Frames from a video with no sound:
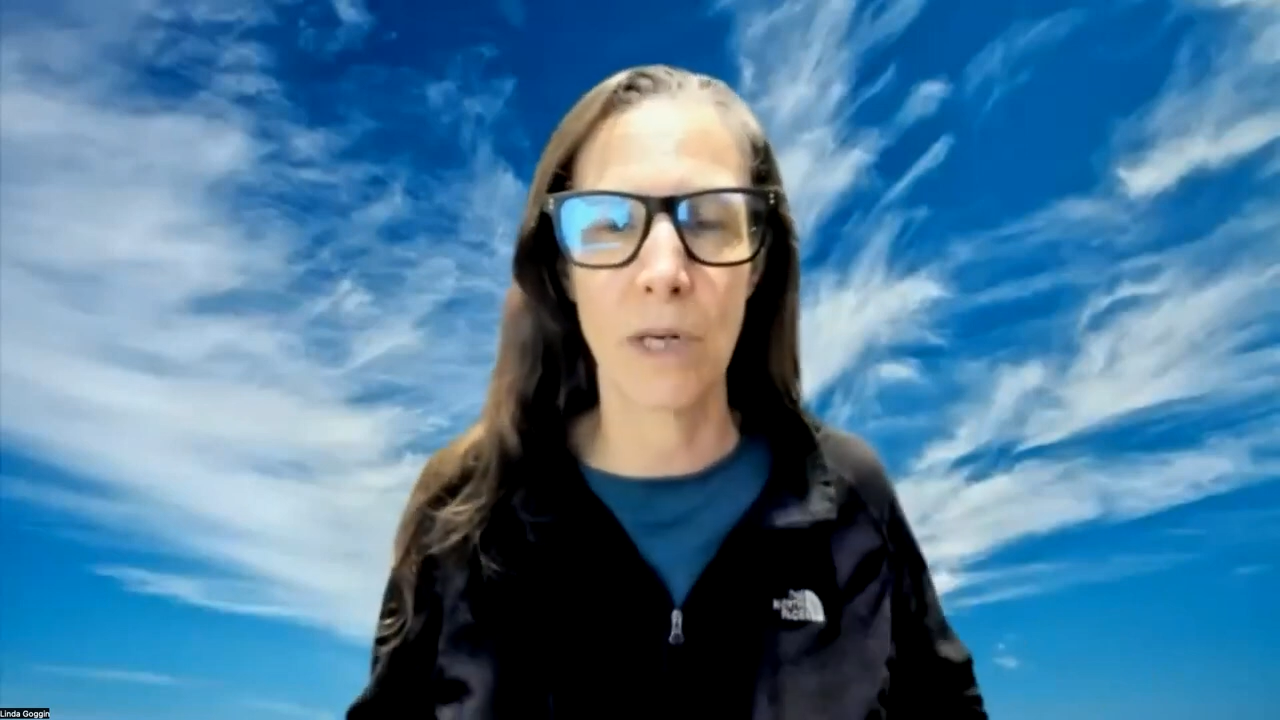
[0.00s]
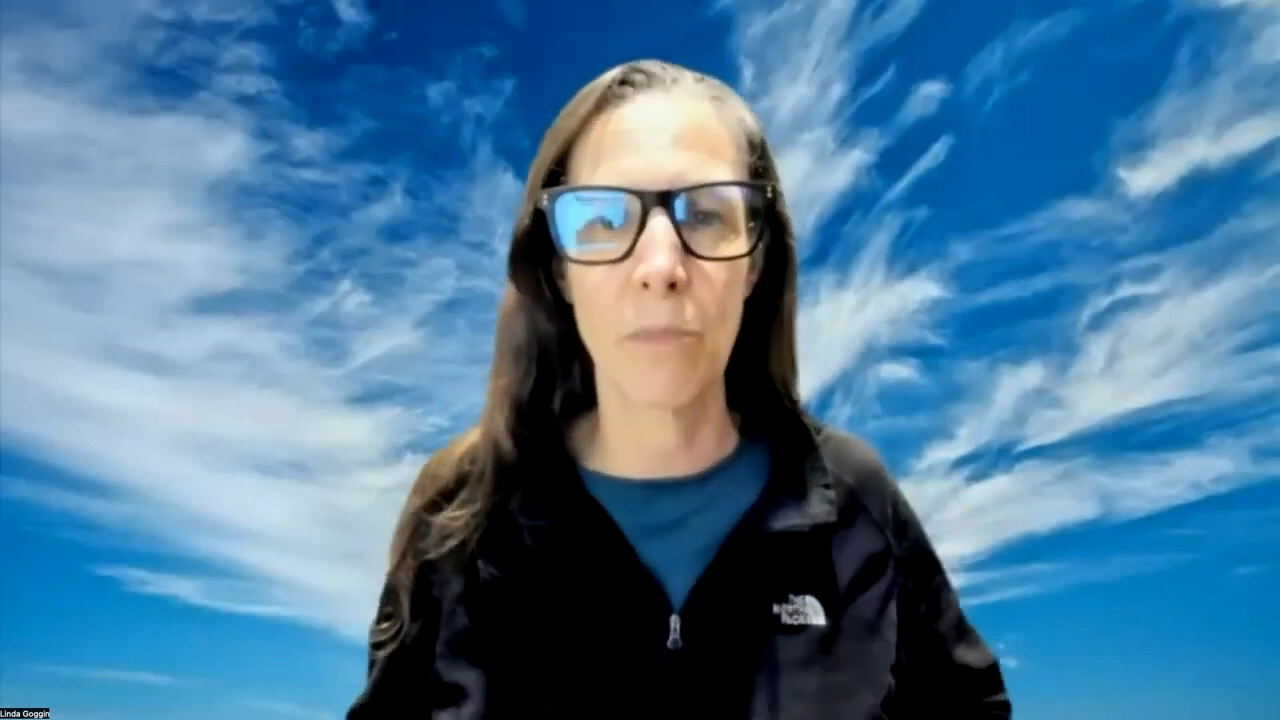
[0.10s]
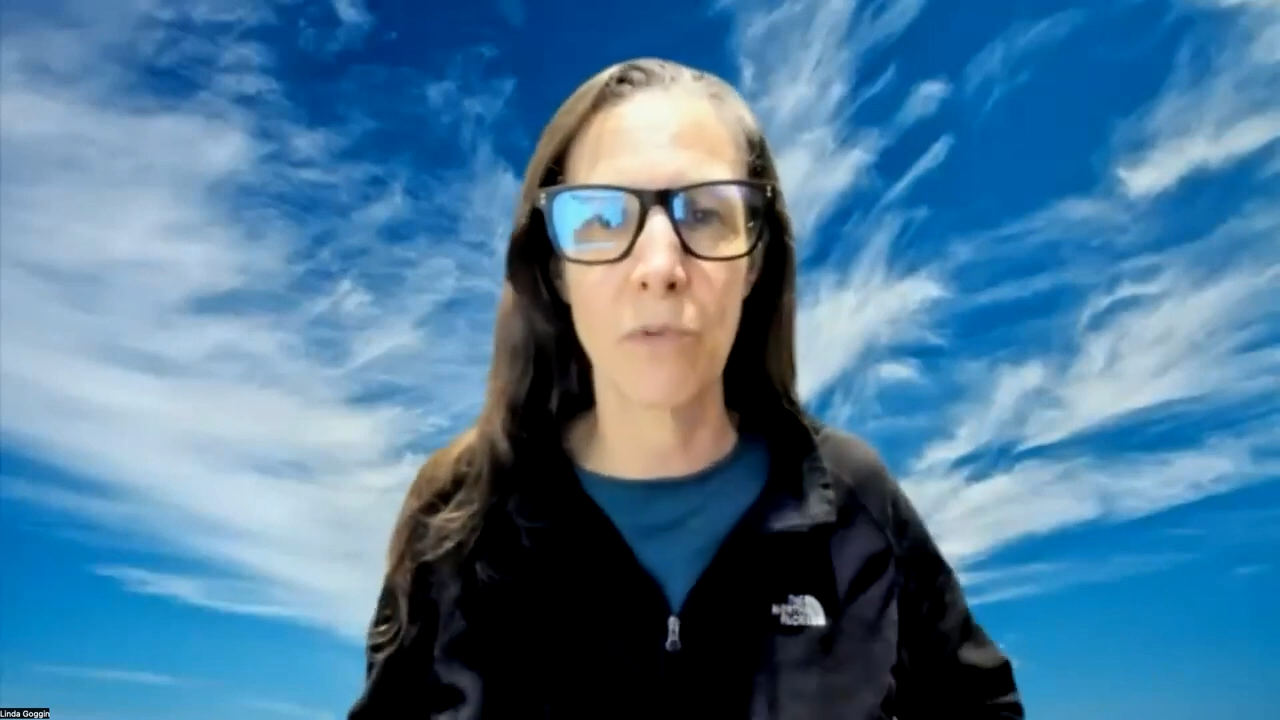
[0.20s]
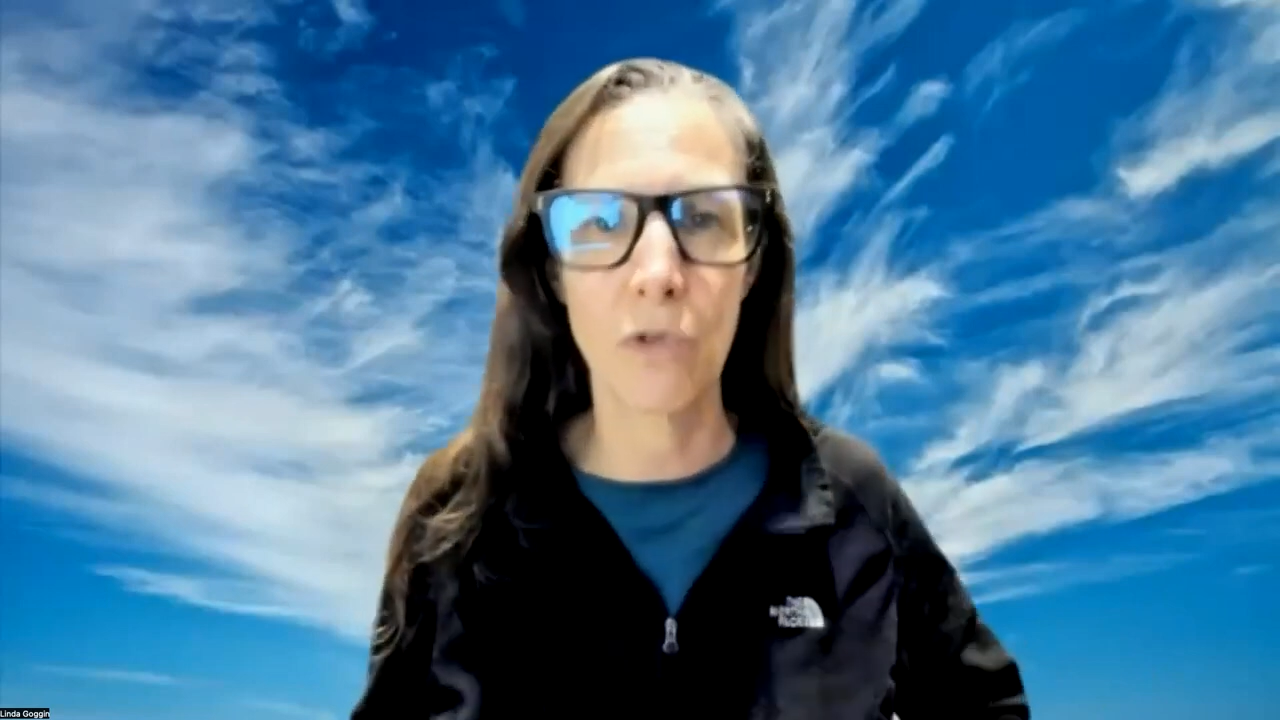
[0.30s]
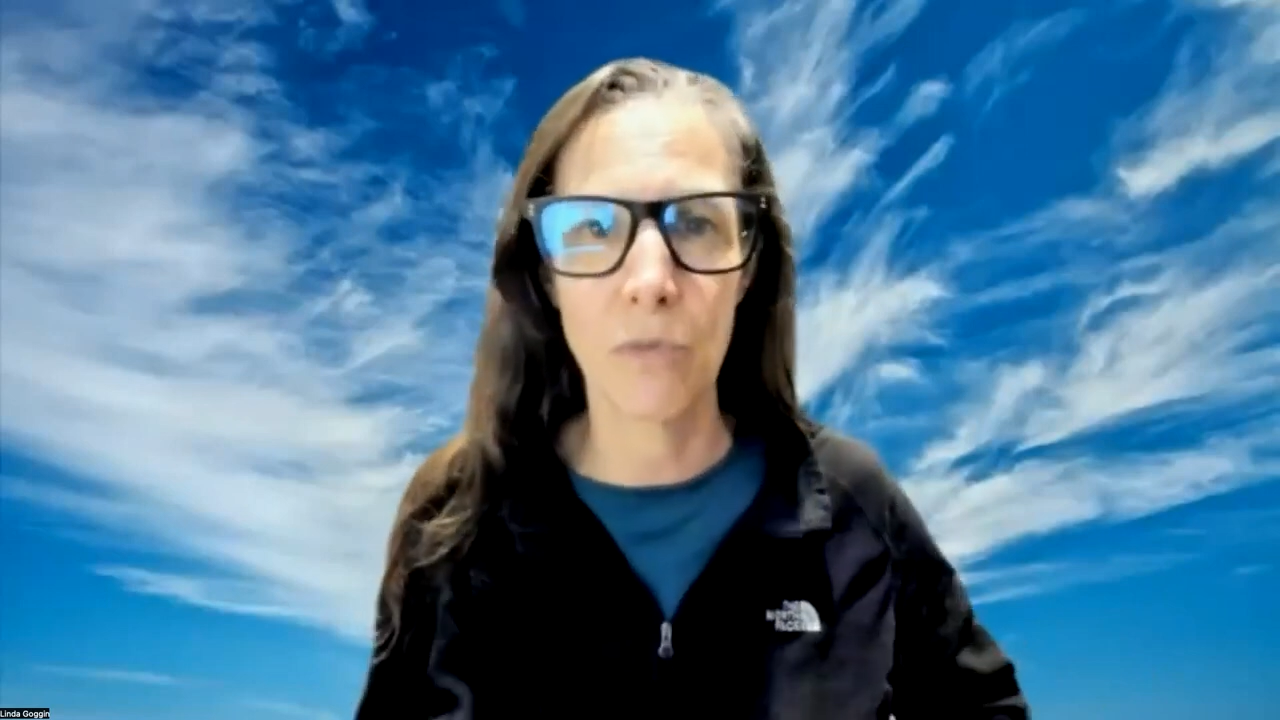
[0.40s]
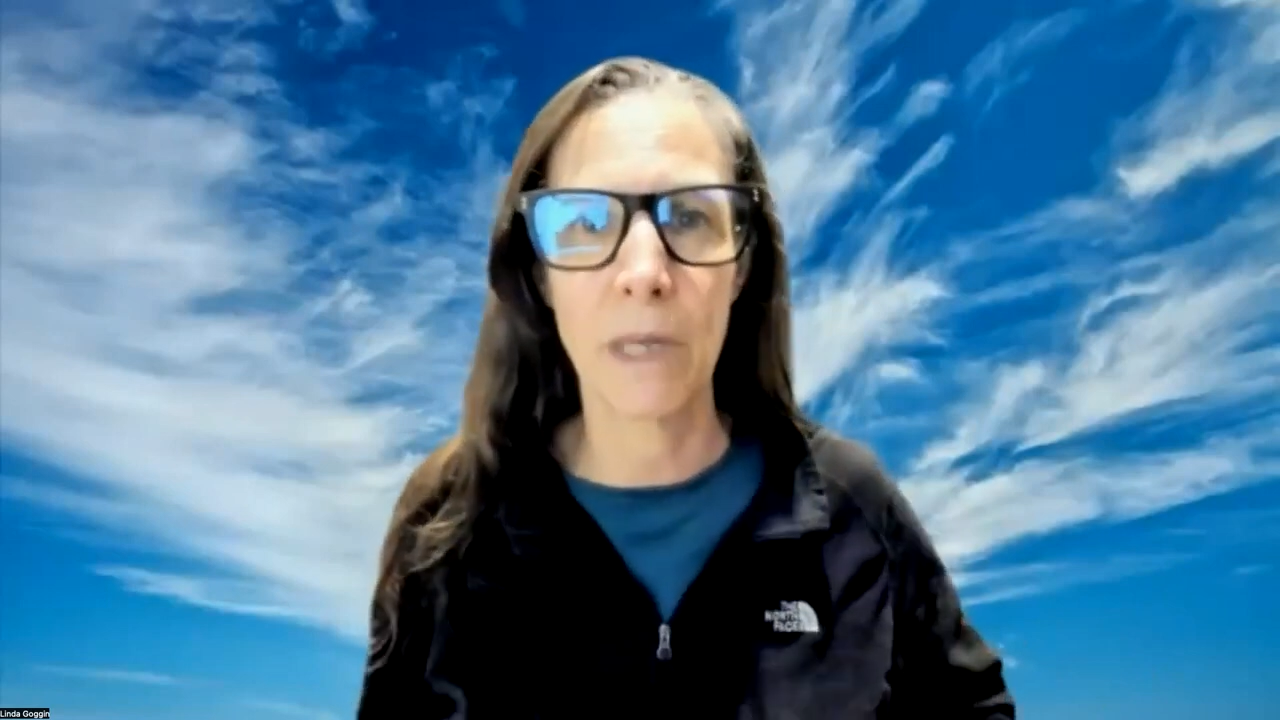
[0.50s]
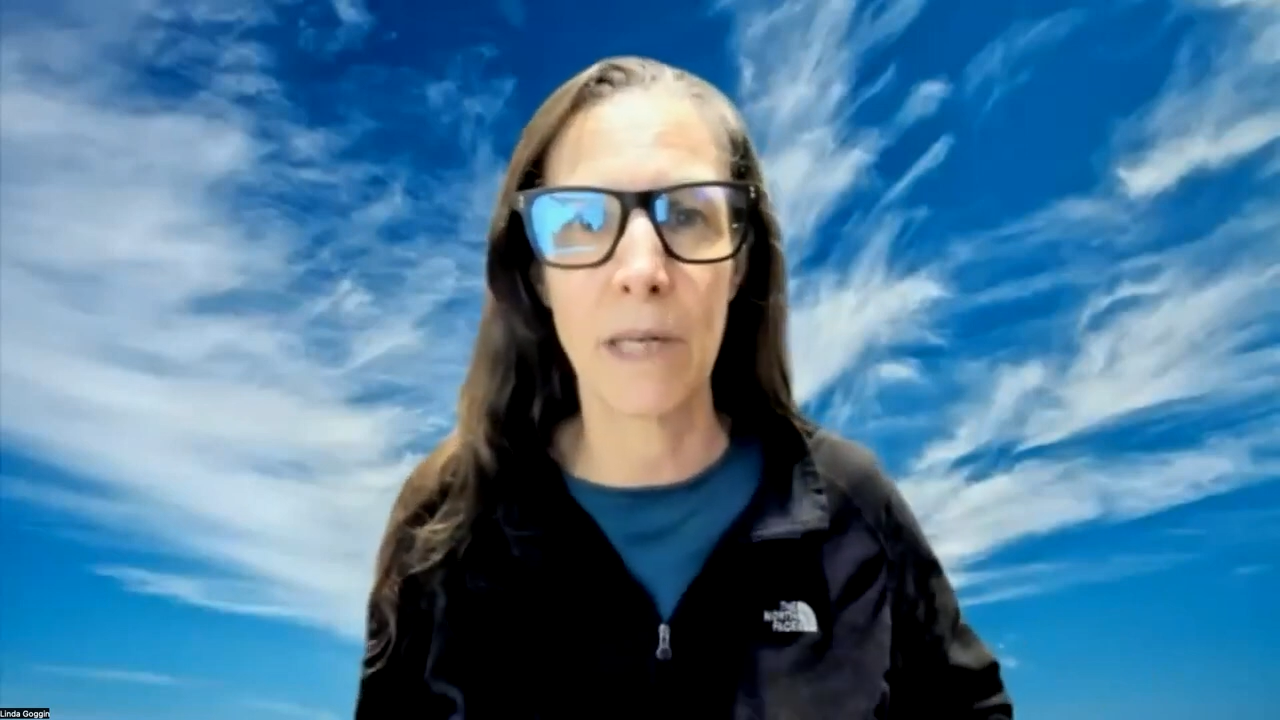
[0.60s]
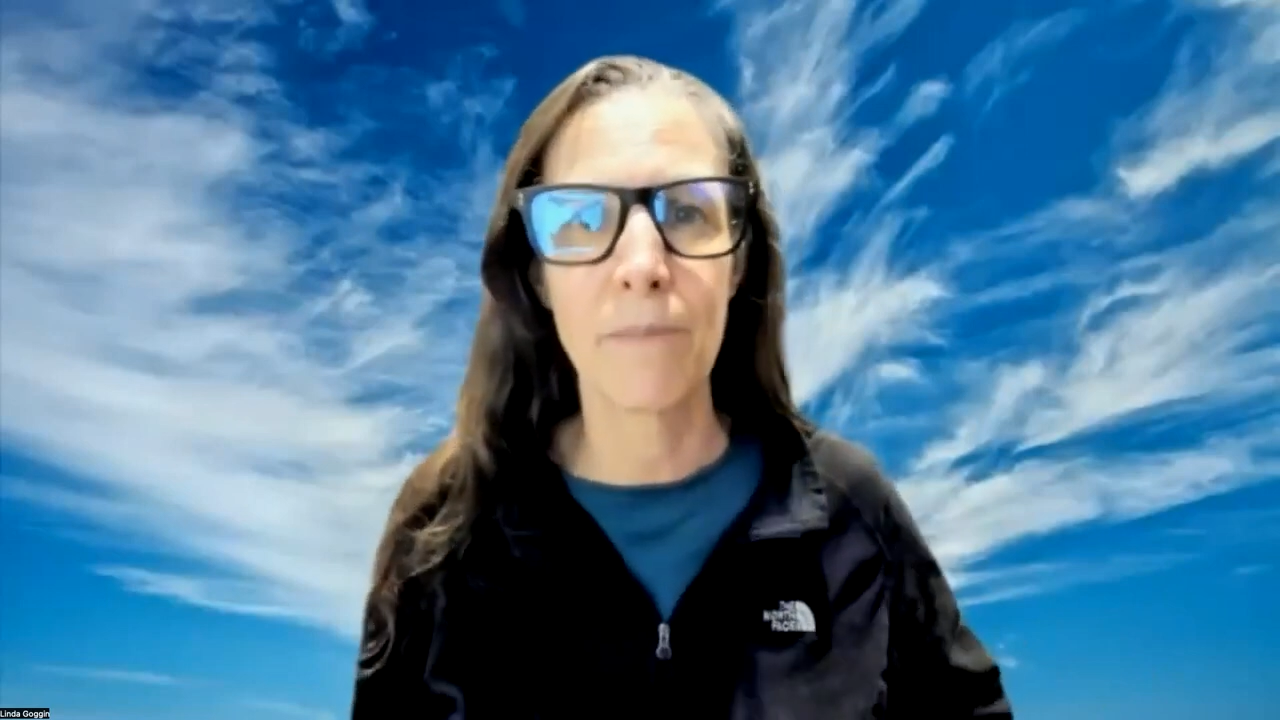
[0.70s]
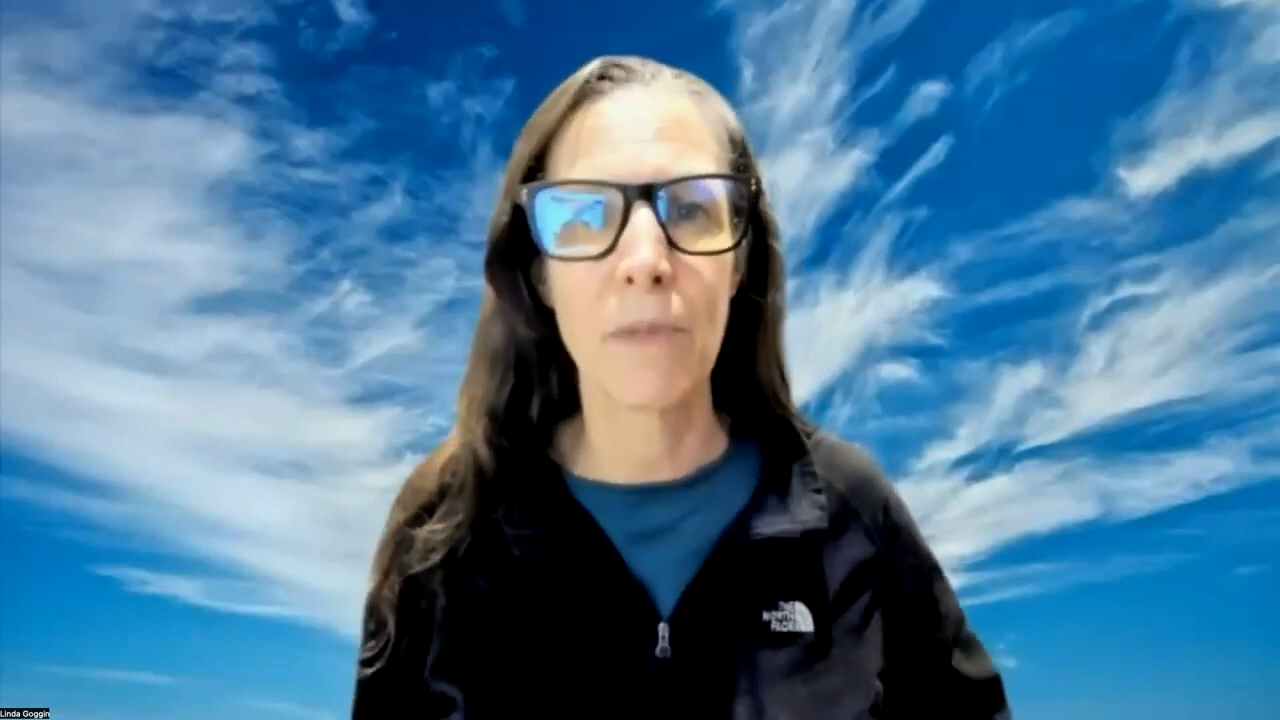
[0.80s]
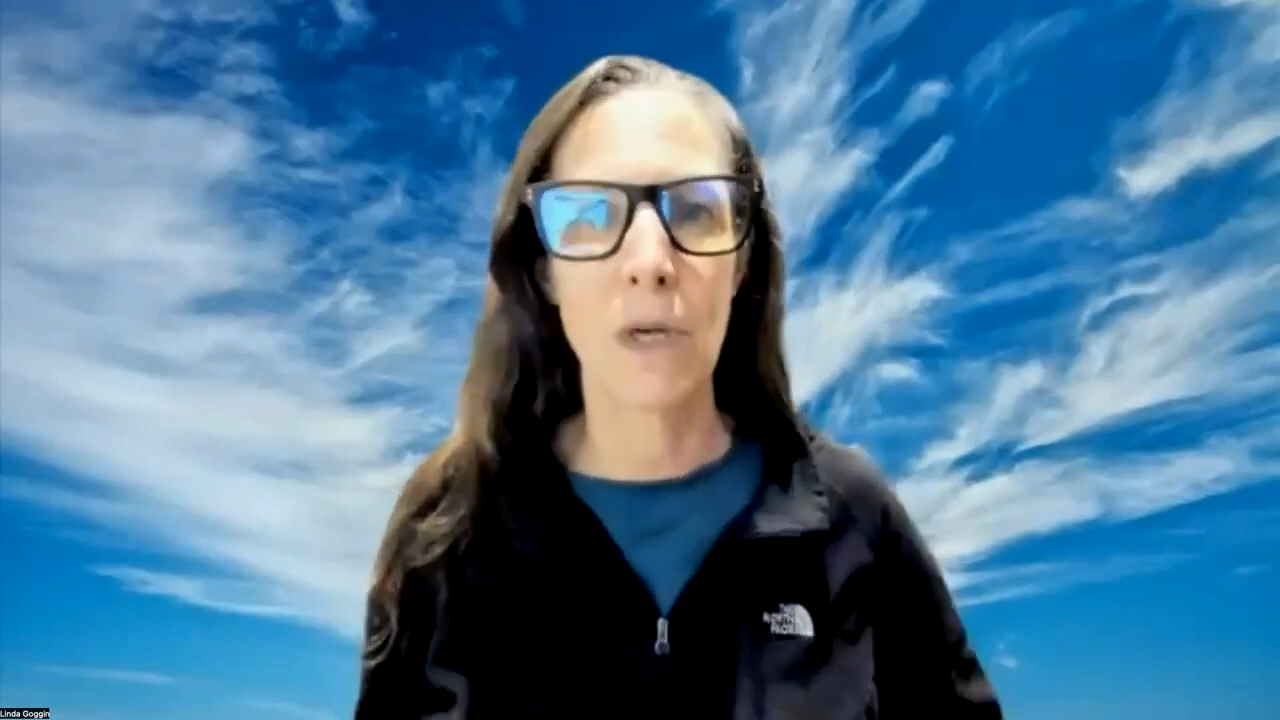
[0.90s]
improvement